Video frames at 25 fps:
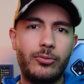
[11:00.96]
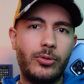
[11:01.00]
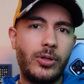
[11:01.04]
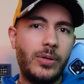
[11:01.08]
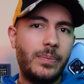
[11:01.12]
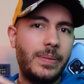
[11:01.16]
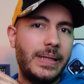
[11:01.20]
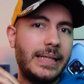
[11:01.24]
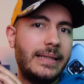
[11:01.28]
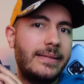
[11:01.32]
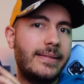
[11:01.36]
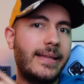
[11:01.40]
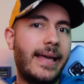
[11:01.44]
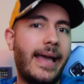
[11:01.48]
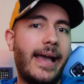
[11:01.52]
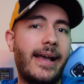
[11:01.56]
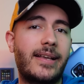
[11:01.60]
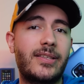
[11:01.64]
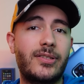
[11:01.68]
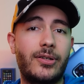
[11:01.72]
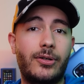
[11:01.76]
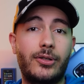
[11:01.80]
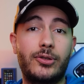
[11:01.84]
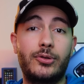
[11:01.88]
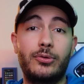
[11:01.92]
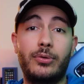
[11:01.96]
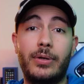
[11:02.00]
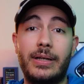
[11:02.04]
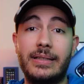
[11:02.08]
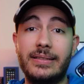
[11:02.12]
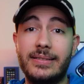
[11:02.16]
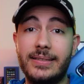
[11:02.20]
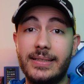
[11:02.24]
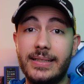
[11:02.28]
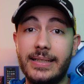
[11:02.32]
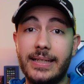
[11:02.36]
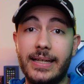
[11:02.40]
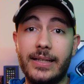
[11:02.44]
will beat the
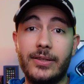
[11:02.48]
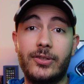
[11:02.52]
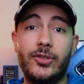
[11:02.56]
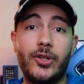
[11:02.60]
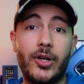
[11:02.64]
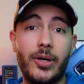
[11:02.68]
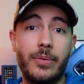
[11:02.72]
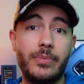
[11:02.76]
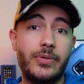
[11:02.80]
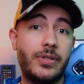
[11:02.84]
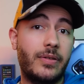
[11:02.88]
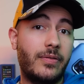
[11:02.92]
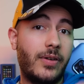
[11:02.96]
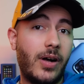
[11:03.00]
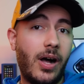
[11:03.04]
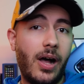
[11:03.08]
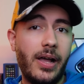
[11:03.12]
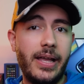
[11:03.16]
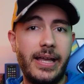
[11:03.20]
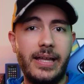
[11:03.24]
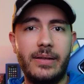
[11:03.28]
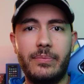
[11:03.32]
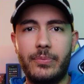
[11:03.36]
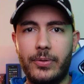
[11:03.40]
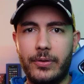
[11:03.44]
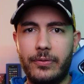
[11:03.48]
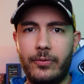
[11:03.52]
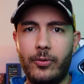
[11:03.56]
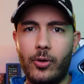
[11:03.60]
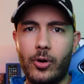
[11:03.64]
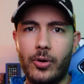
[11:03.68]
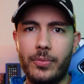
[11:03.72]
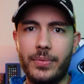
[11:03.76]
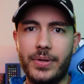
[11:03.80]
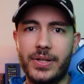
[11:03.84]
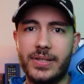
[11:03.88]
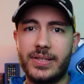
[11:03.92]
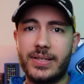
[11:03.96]
XR20 in terms of high-end
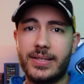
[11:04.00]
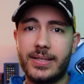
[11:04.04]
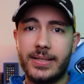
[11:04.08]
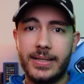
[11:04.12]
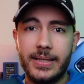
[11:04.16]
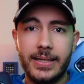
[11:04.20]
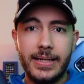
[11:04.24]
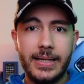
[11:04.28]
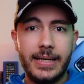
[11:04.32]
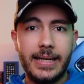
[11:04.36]
performance,